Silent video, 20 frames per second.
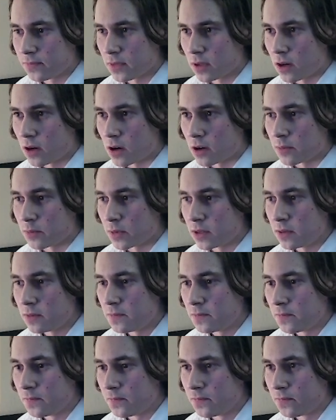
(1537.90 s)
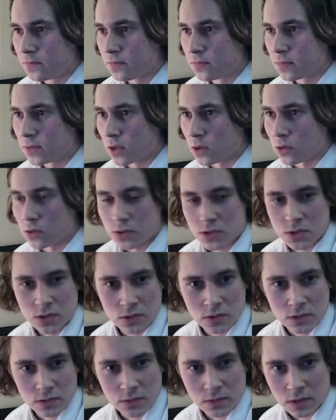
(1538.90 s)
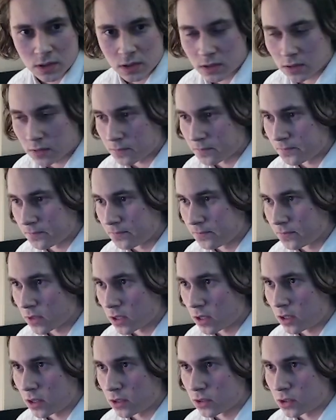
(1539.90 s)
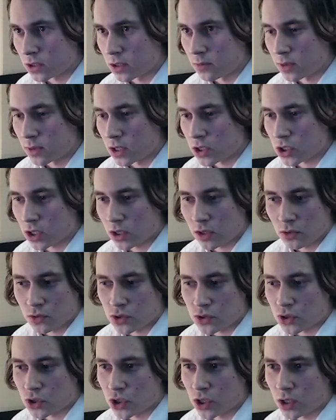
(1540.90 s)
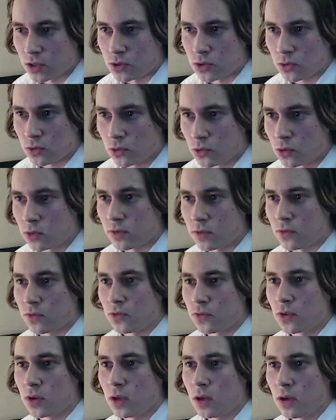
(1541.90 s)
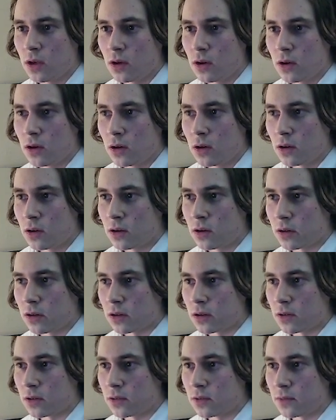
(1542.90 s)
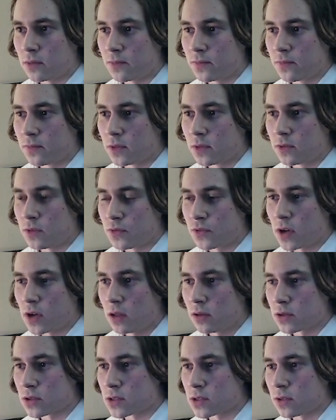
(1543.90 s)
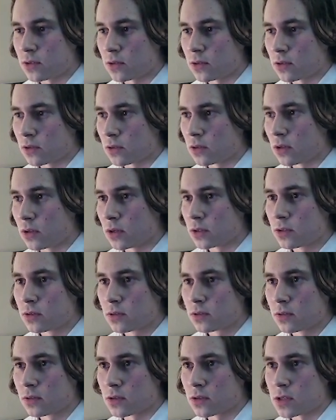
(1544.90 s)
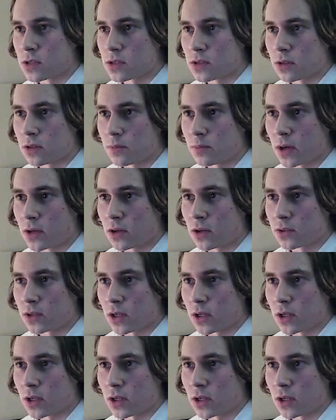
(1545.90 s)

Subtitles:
armor. Also hard round brush. I also try to cook uh, with colors here a lot. You can see in the background I